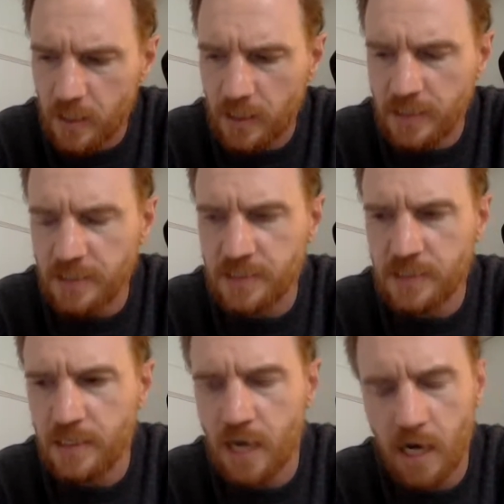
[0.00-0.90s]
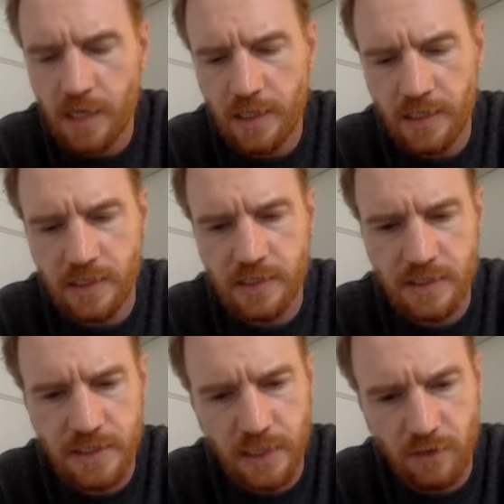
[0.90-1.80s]
is not in
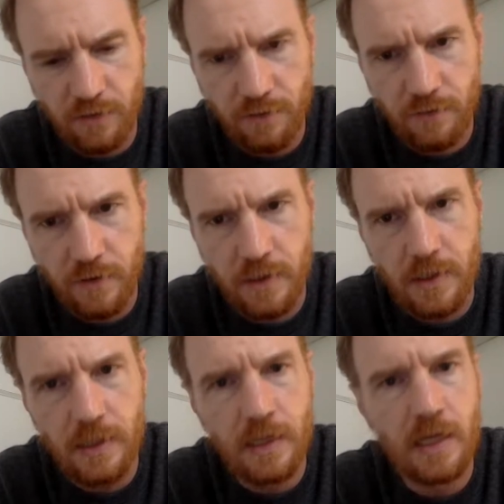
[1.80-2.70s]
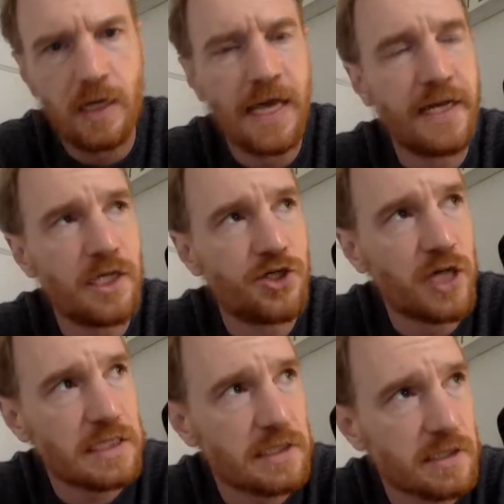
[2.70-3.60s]
itself an
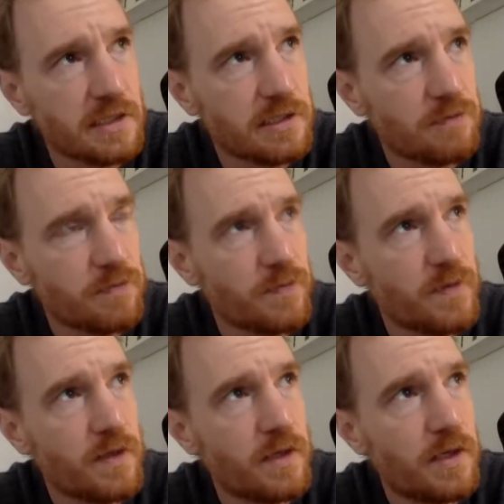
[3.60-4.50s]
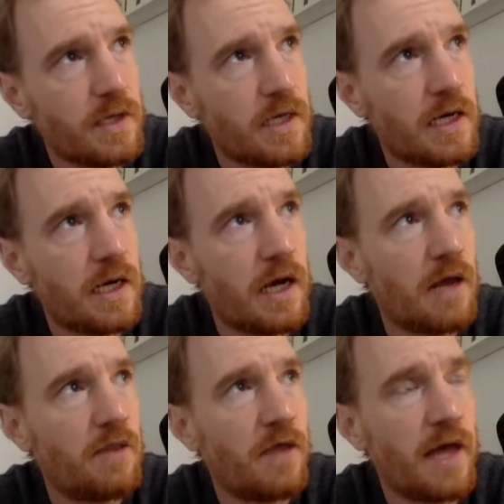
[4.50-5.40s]
injustice.
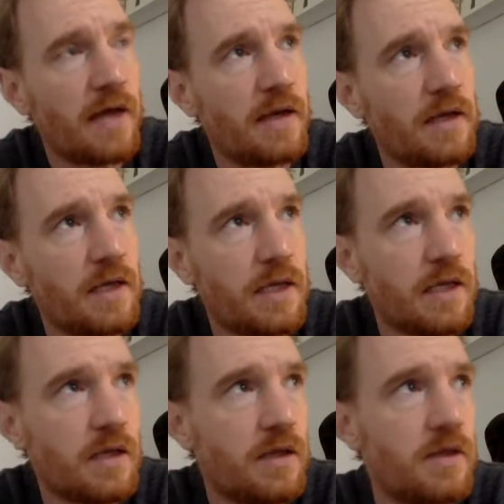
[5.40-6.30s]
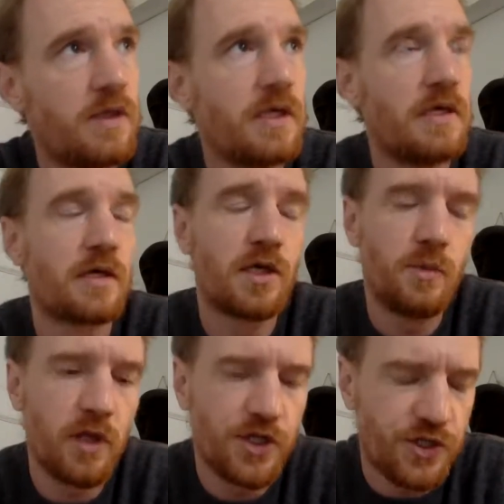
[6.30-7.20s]
That the
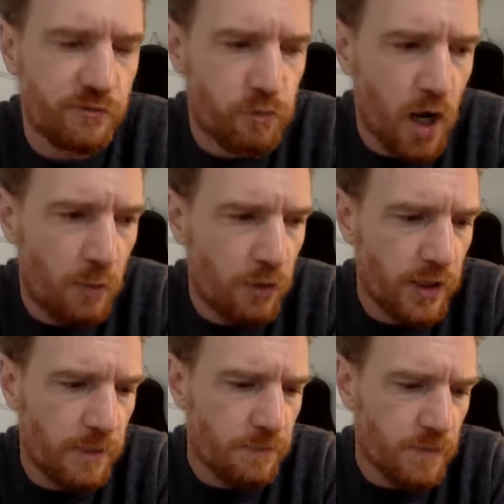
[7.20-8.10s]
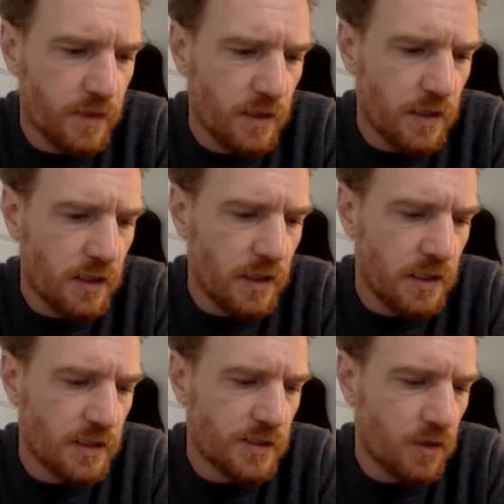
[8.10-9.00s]
accumulation of property
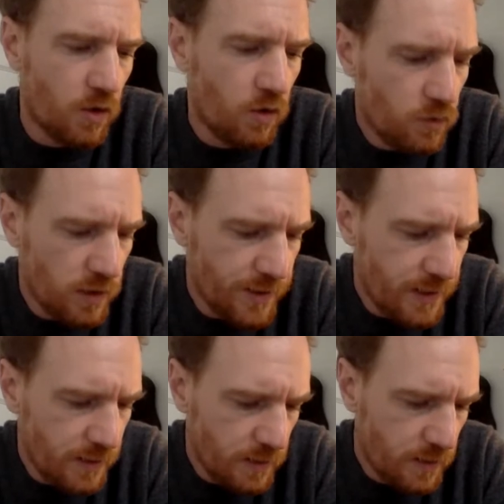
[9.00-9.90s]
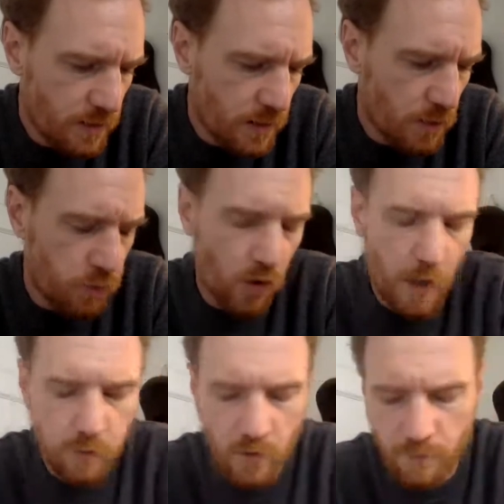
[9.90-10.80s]
is only a
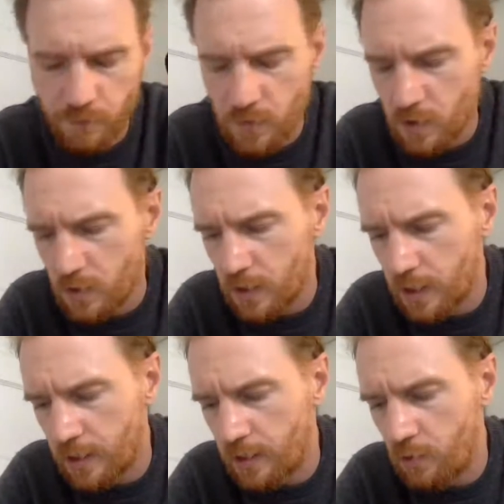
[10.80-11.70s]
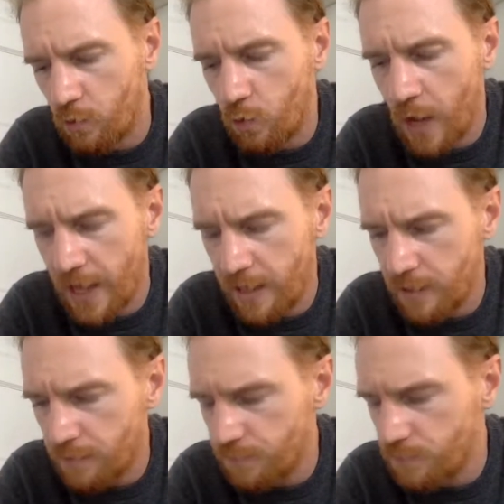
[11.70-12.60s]
problem when